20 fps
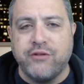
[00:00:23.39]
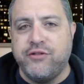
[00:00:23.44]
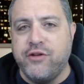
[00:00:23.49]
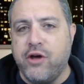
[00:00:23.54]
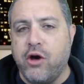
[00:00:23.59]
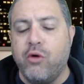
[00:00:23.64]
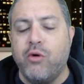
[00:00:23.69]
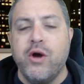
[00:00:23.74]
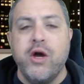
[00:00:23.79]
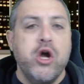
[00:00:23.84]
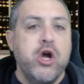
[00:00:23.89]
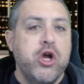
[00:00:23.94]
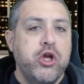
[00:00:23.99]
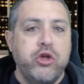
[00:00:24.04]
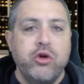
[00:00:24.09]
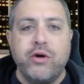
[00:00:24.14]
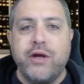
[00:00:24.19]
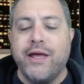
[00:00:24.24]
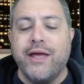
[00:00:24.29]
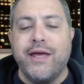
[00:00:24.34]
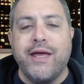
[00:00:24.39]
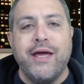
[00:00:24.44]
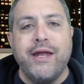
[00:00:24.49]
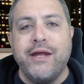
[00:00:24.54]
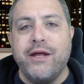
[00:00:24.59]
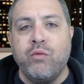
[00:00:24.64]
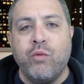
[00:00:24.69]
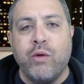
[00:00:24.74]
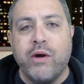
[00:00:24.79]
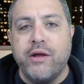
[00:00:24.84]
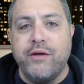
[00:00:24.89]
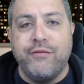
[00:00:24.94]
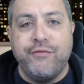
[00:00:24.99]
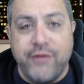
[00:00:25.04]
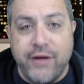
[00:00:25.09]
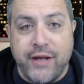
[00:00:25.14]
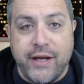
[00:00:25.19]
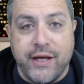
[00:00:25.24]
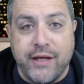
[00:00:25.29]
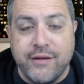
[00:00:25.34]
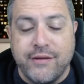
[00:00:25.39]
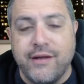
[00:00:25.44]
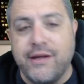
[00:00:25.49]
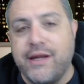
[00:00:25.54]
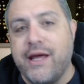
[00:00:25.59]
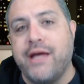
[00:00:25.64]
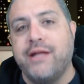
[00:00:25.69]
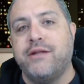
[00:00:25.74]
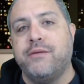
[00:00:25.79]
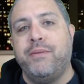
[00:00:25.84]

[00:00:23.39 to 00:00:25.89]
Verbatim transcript: So you can get in where you fit in tonight,